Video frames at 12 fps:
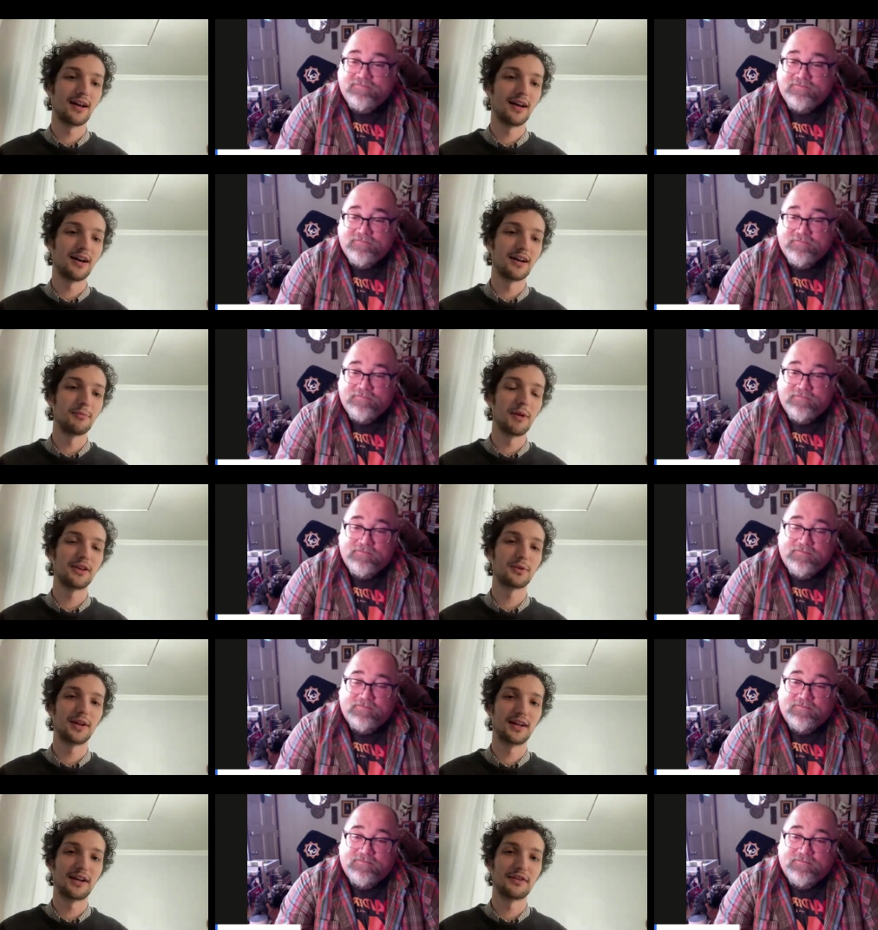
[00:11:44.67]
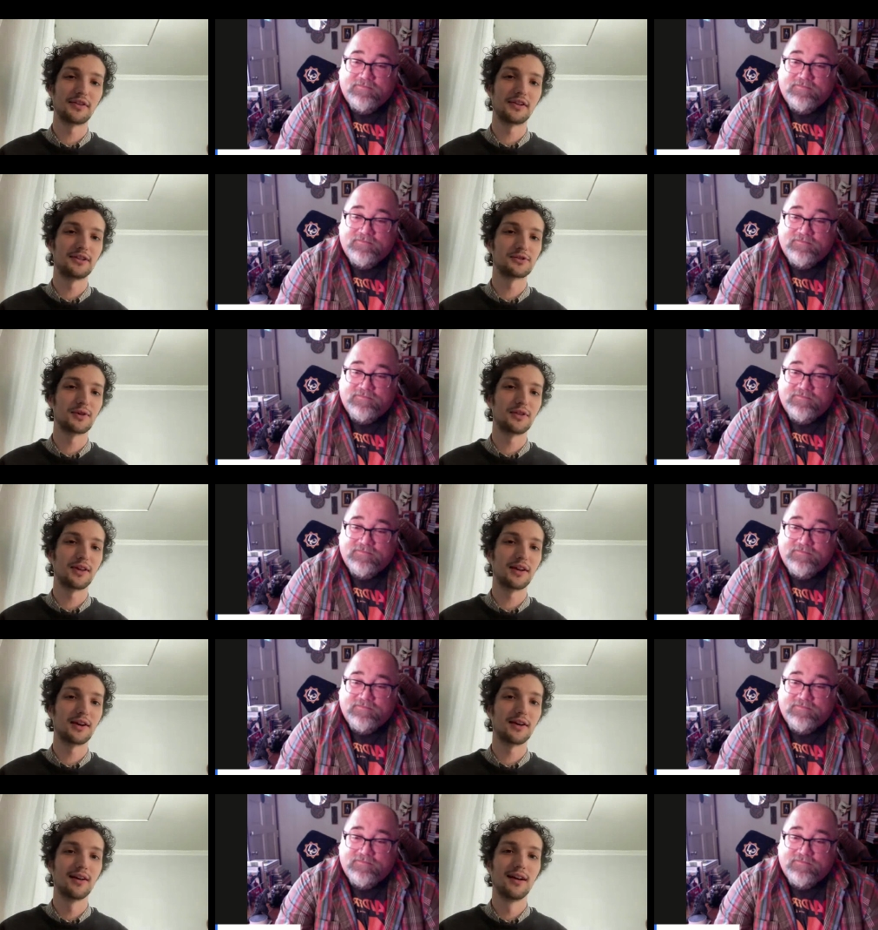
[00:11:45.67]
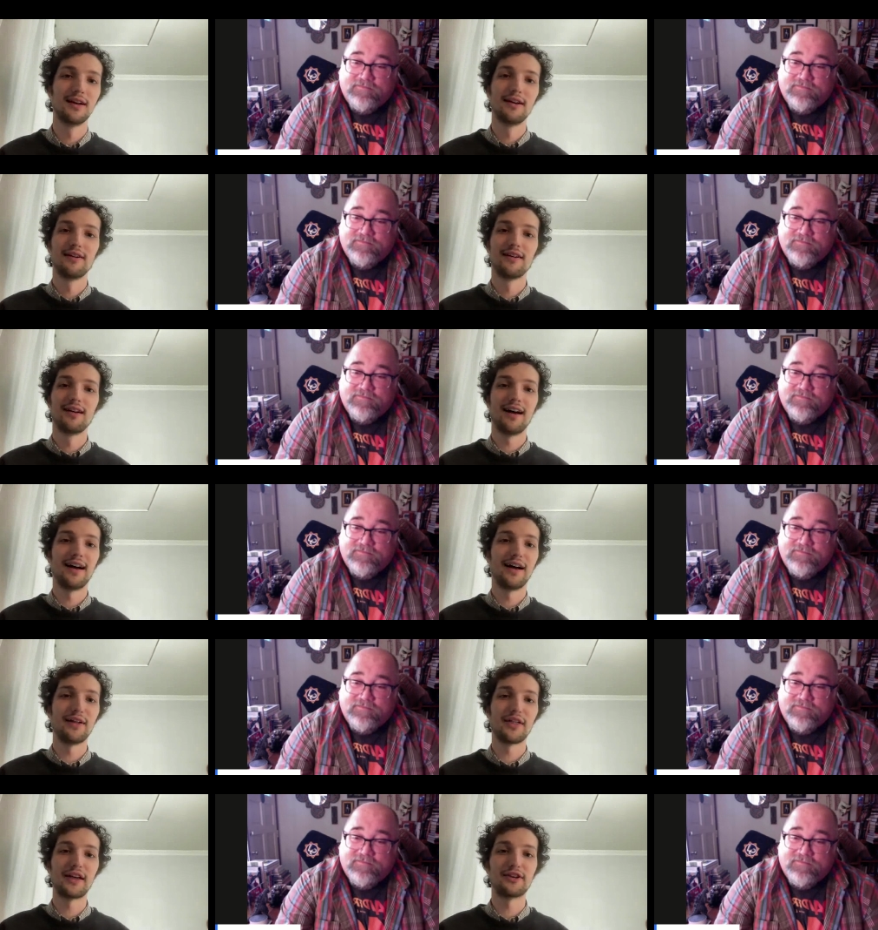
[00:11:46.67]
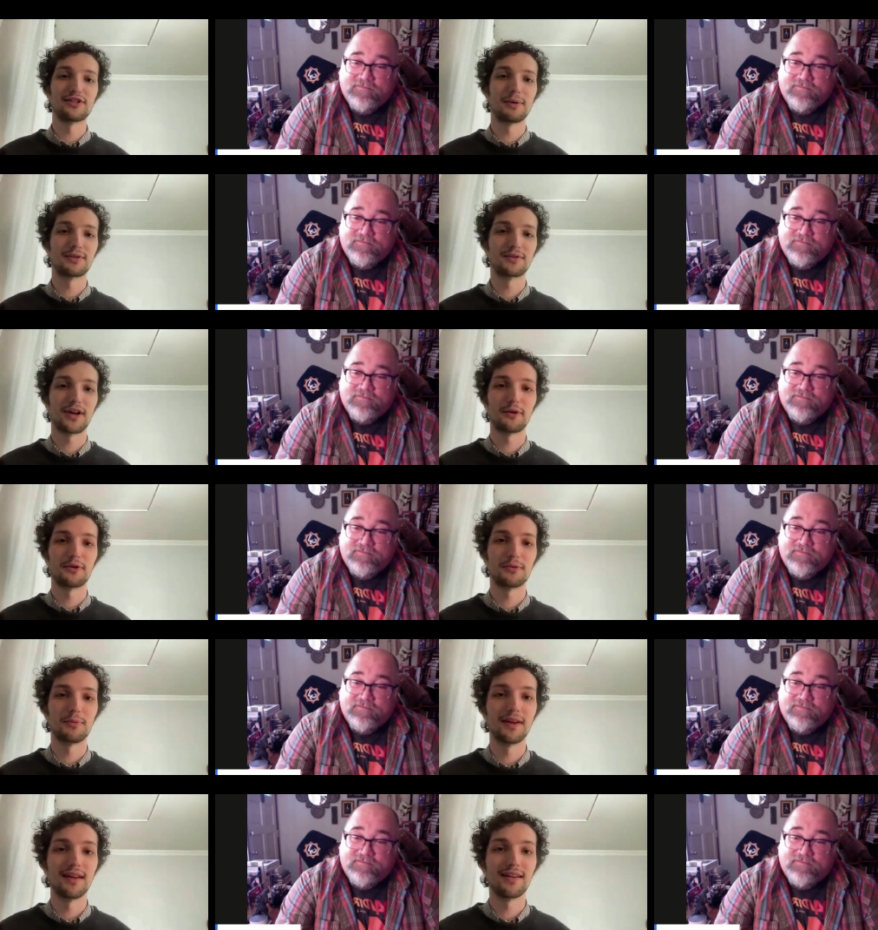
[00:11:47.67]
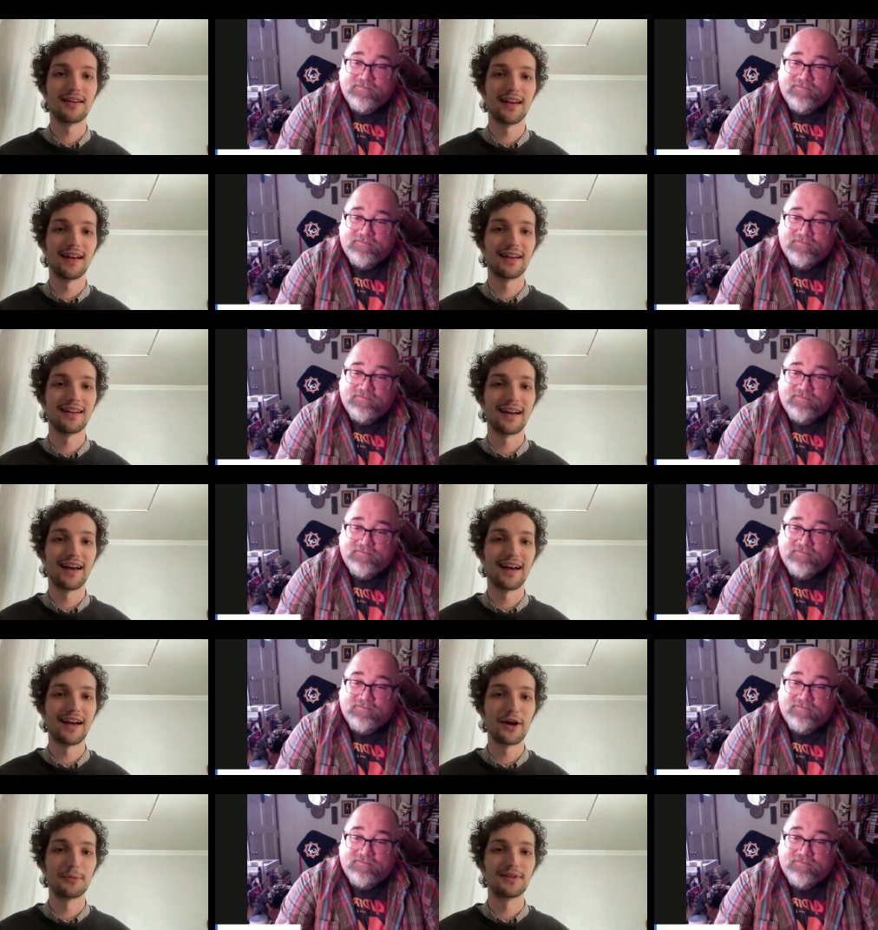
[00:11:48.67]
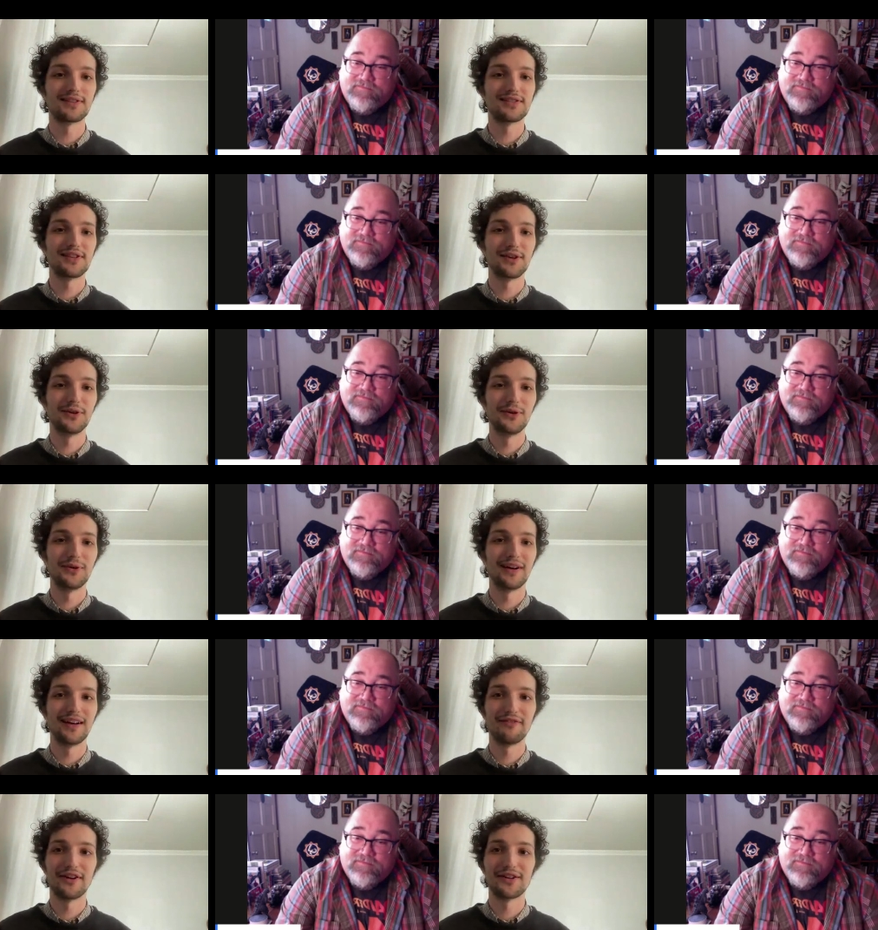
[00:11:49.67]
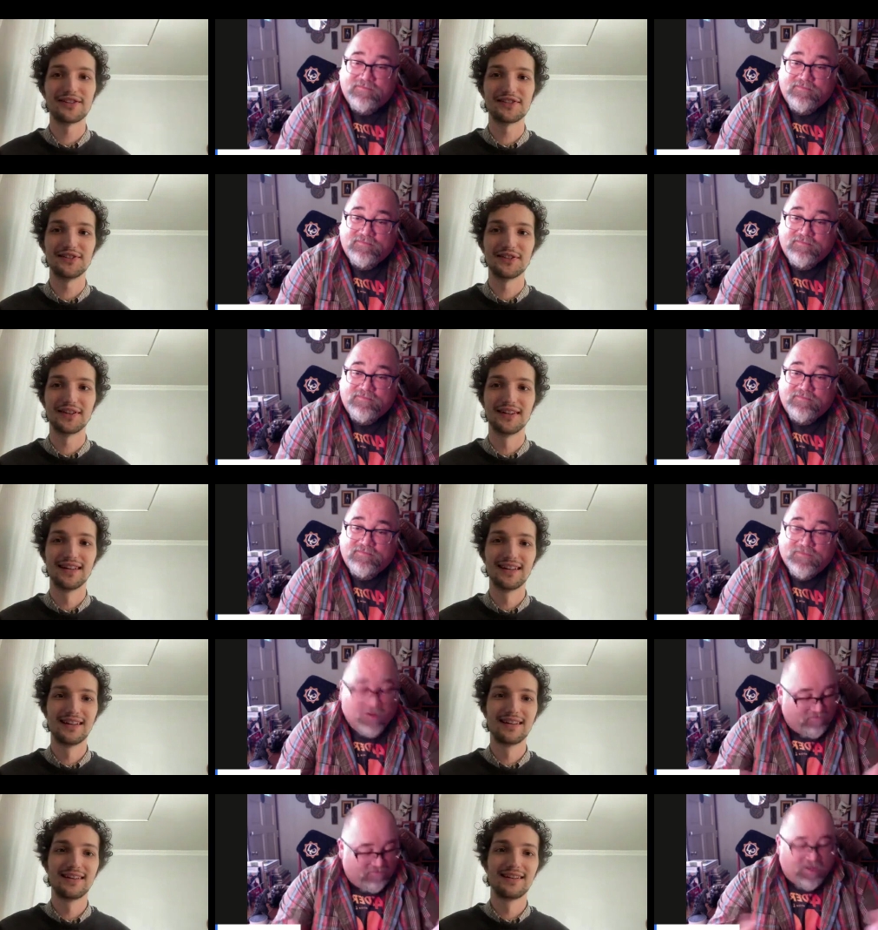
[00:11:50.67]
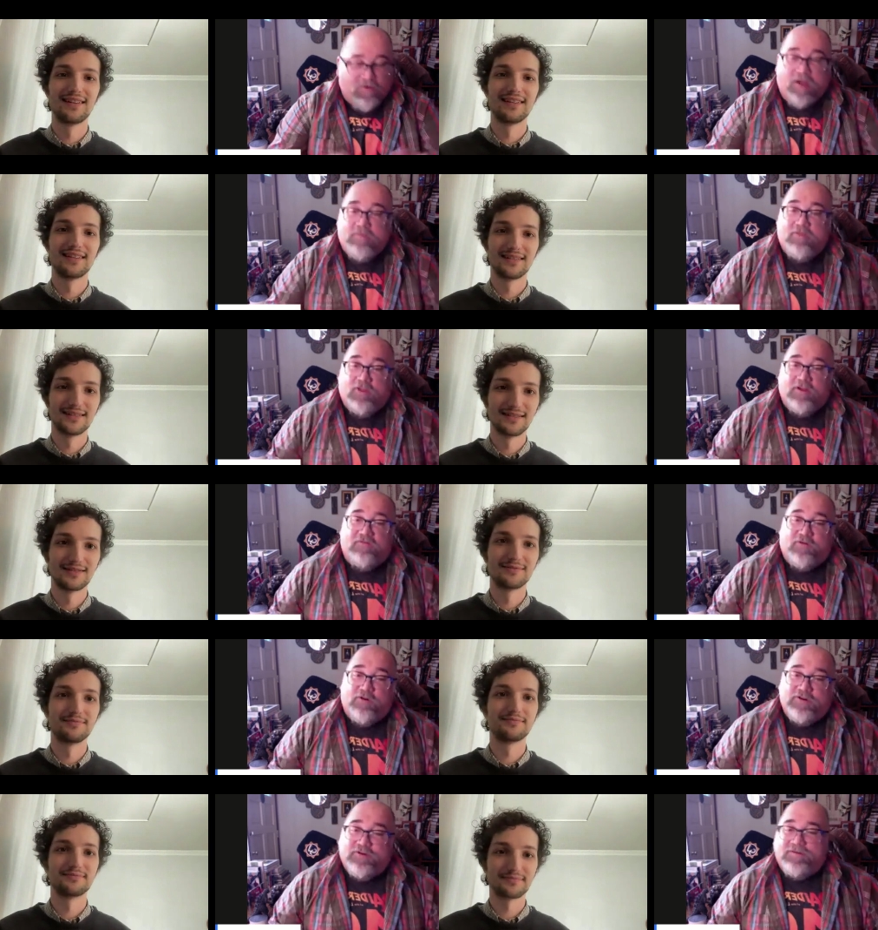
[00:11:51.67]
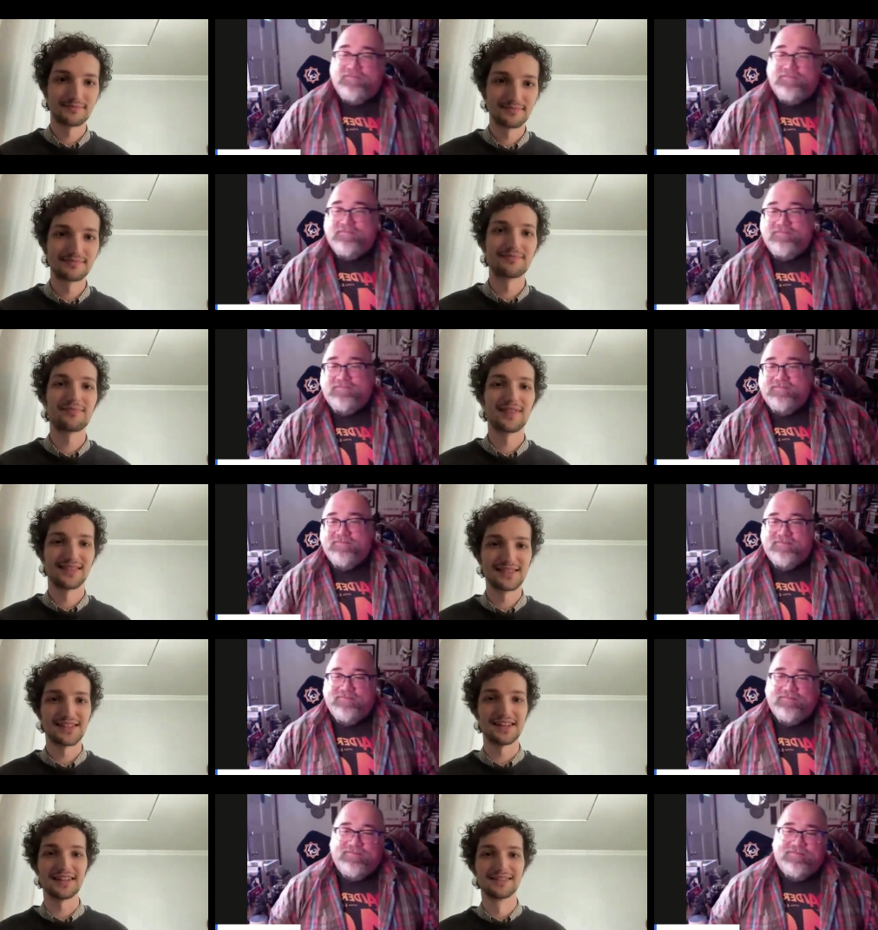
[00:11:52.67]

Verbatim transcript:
Speaker 1: uh, on May 29th at the Clinton Street Theater. Uh, thank you so much for talking with me, and uh, I hope to see you uh, very soon. Well, looking forward to it. See